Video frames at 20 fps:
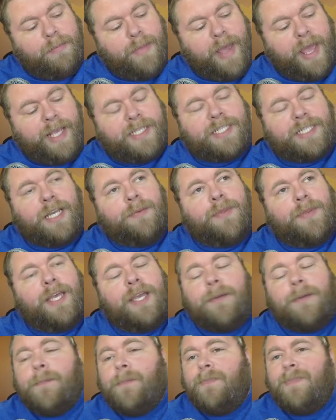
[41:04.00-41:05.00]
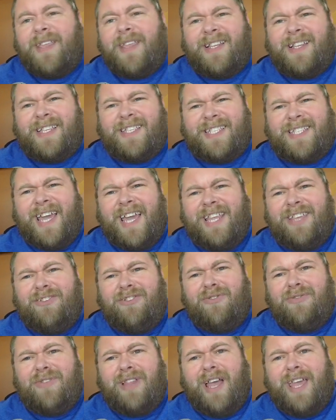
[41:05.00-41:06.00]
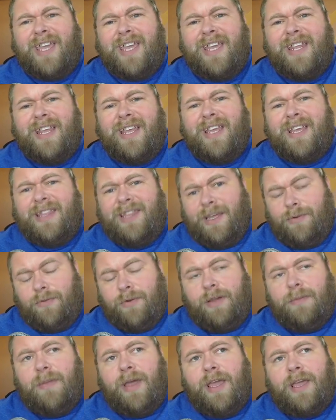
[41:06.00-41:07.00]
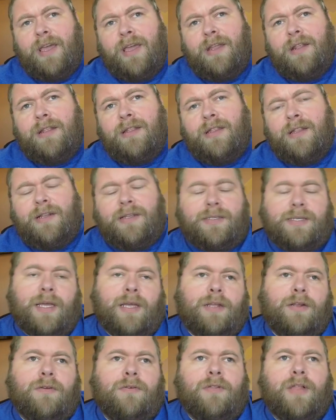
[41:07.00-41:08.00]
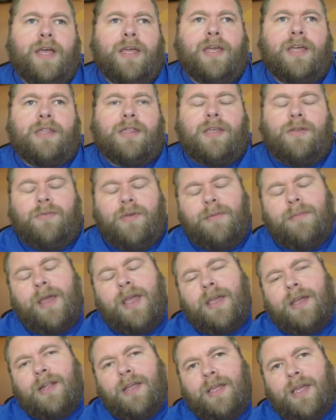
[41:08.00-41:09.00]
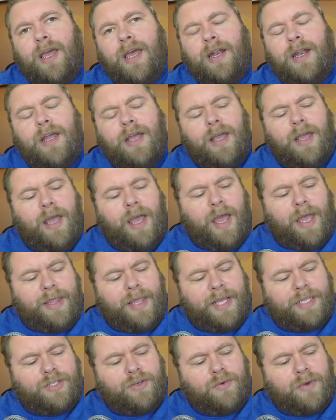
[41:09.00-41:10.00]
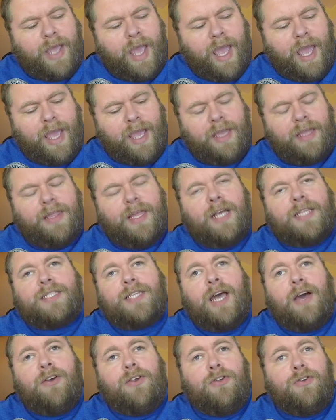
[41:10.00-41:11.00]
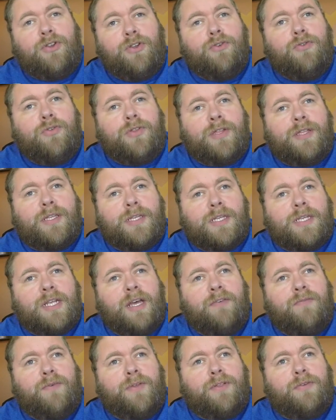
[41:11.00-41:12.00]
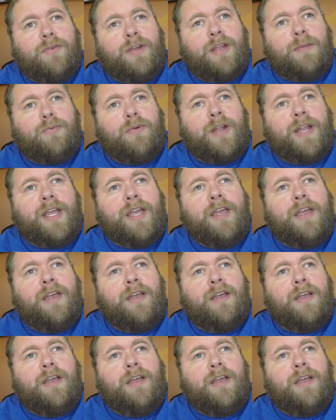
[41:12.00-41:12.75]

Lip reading: make something, decide you don't like it, then remake it, and decide you don't like it, then remake it again. And that's okay. That's how you do stuff with 3D printing.